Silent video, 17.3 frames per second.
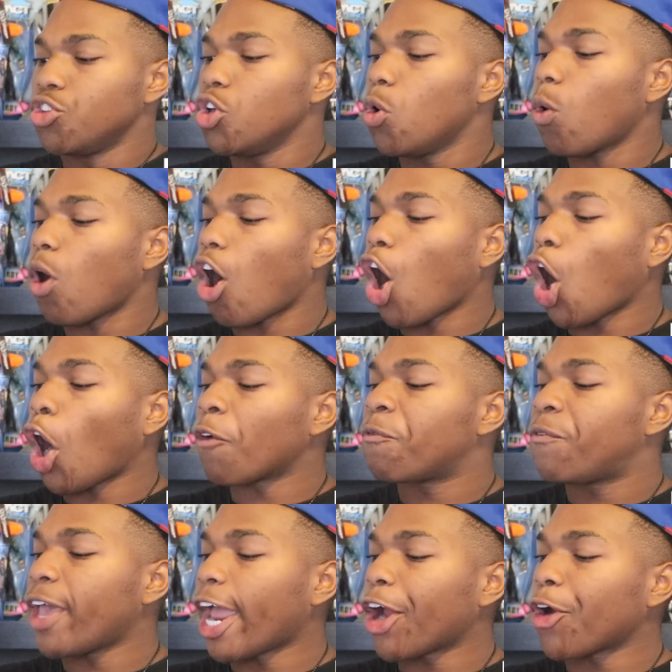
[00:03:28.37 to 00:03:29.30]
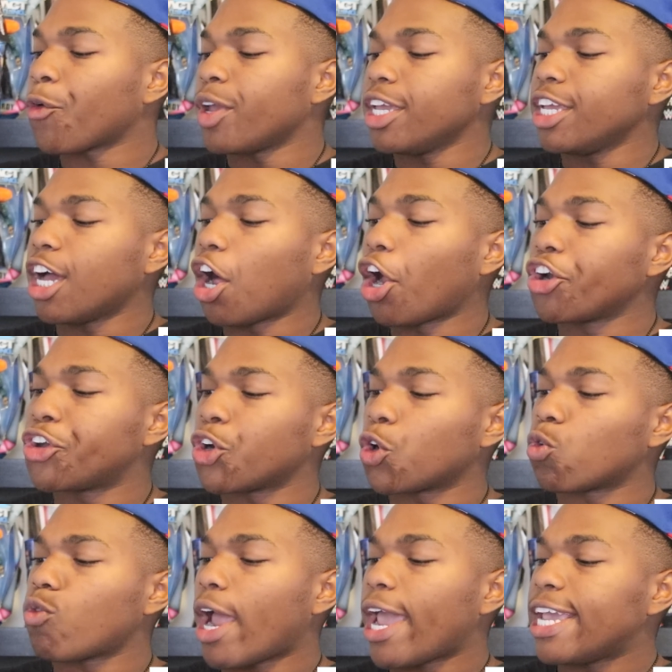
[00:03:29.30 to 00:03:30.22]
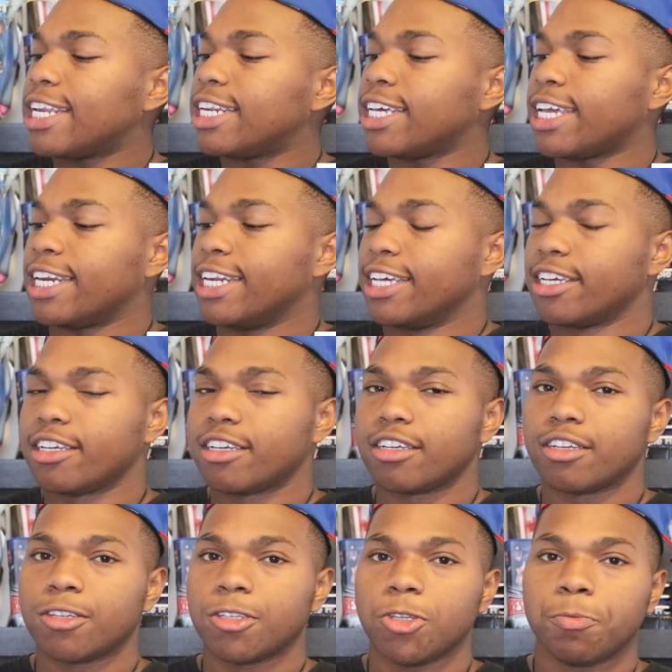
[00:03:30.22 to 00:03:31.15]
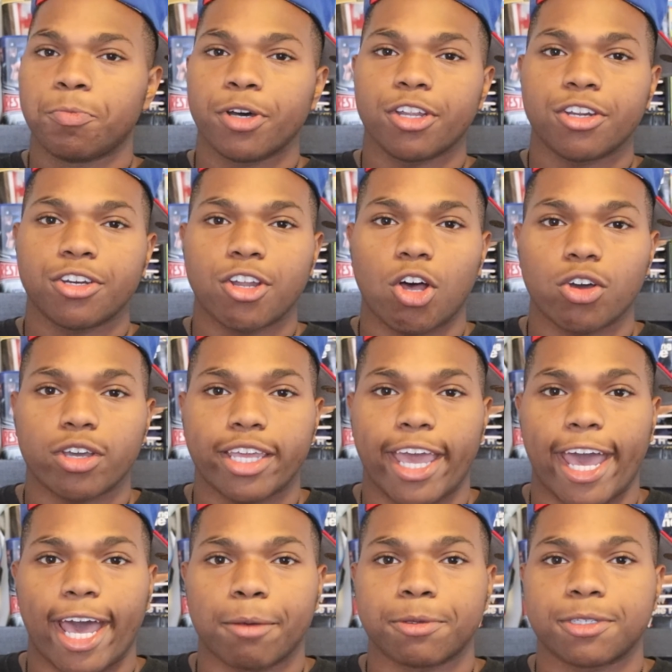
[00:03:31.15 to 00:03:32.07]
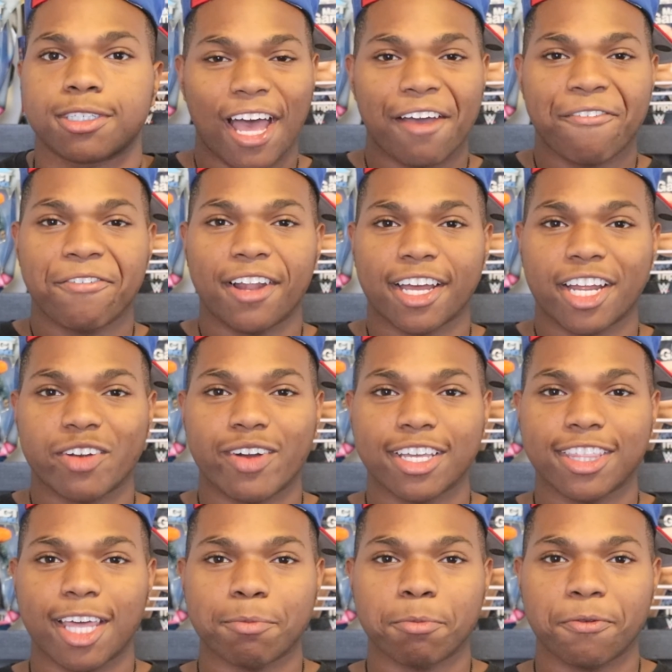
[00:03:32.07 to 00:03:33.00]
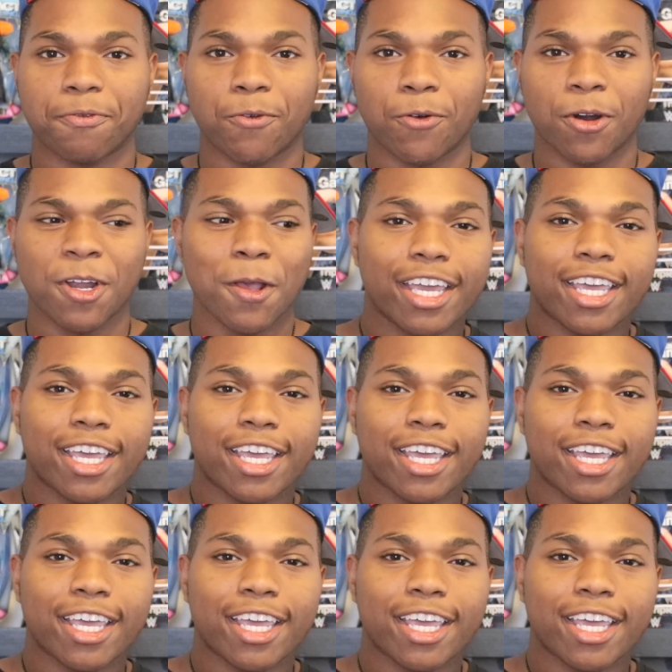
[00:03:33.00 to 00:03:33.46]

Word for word: You are very underrated put in all caps. I feel like I read that before.